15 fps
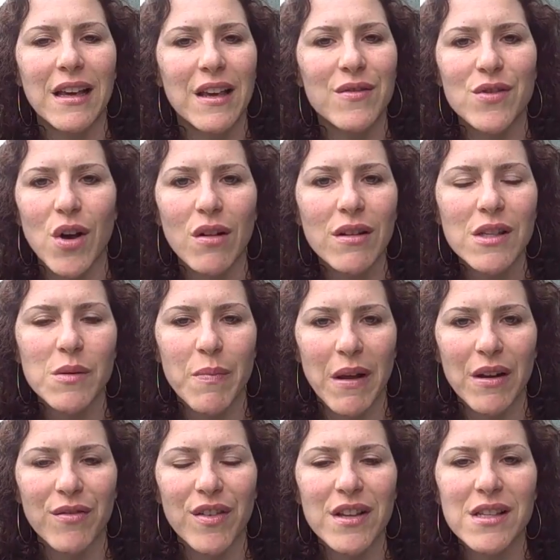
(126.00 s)
it gives all its
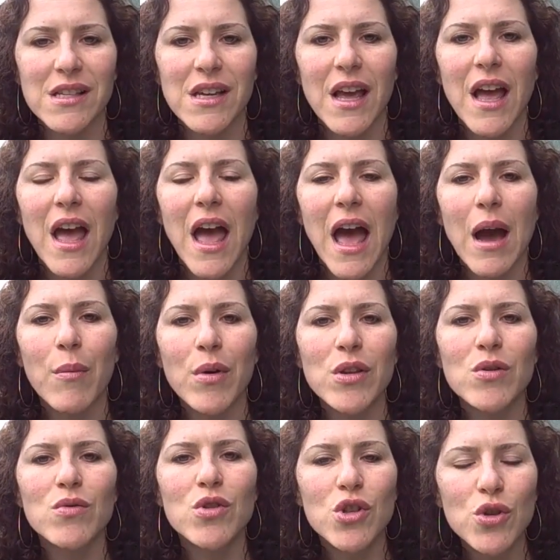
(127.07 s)
benefits. And
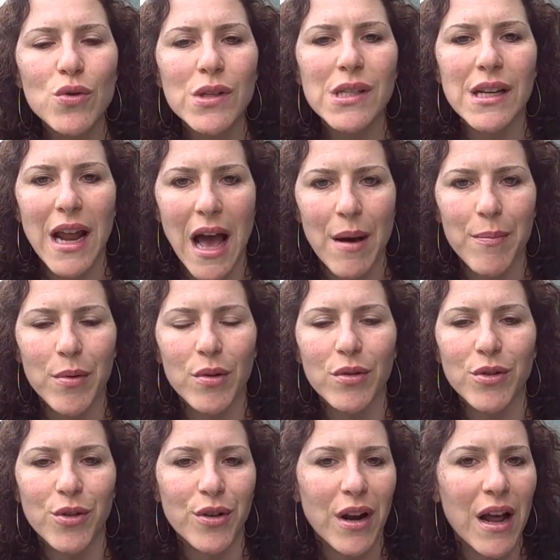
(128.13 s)
when you juice an apple,
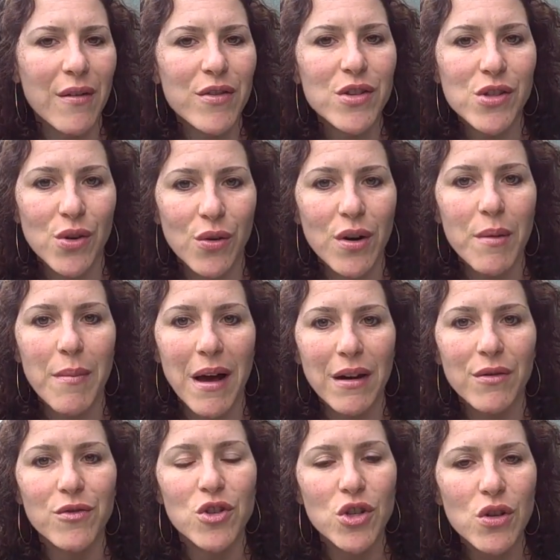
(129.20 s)
you're going to have a certain
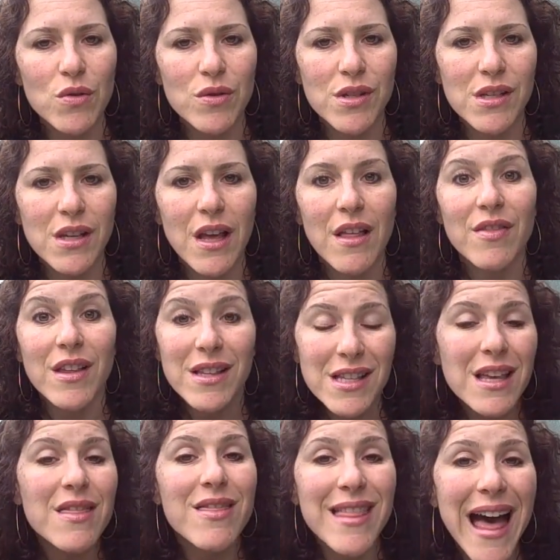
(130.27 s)
amount of juice
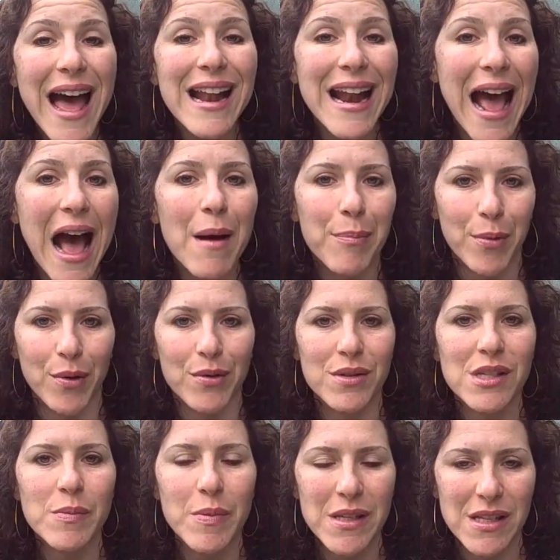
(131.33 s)
that's in that apple
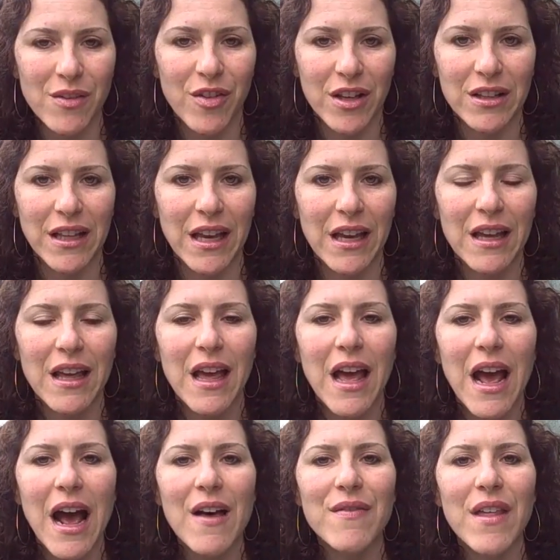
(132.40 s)
specifically.
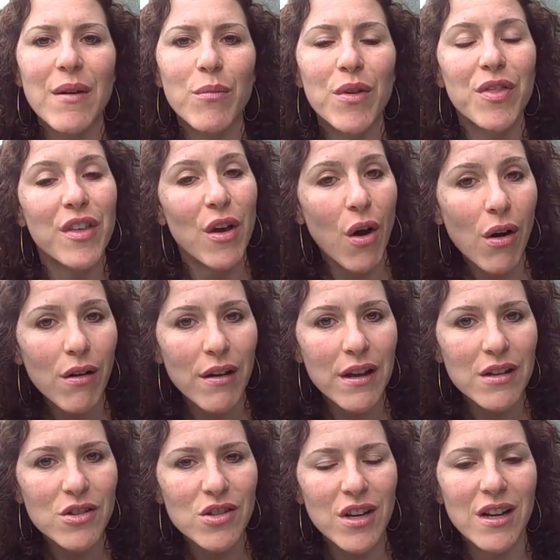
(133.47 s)
And then with the
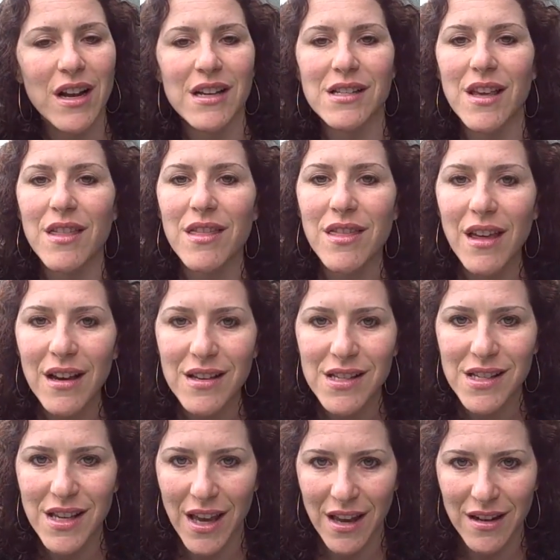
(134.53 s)
orange, it has a thick
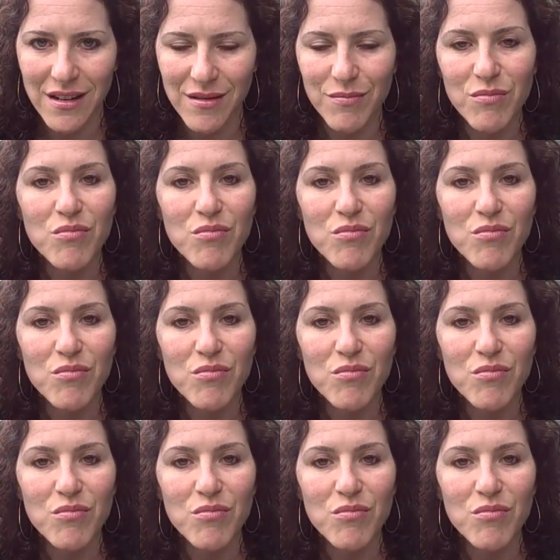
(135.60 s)
skin,